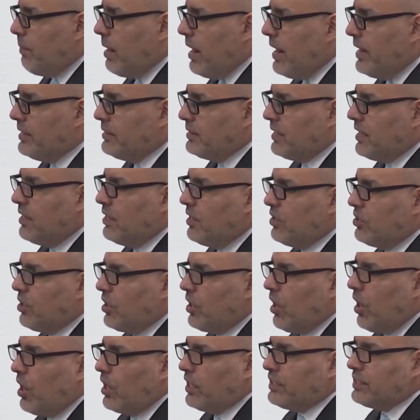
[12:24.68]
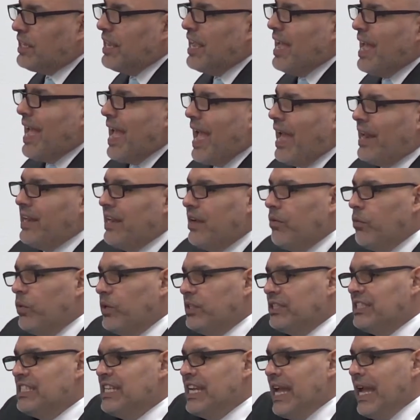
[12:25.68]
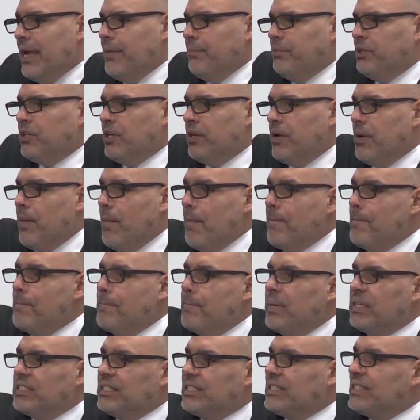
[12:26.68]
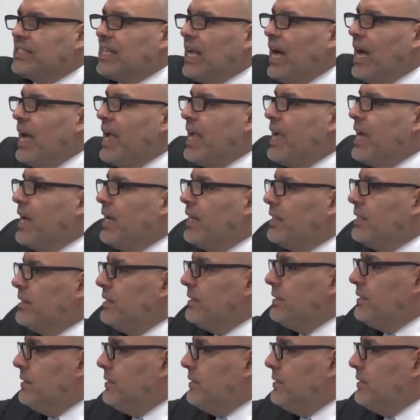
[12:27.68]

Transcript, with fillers: their minds and in their hearts, and it was named Messiah.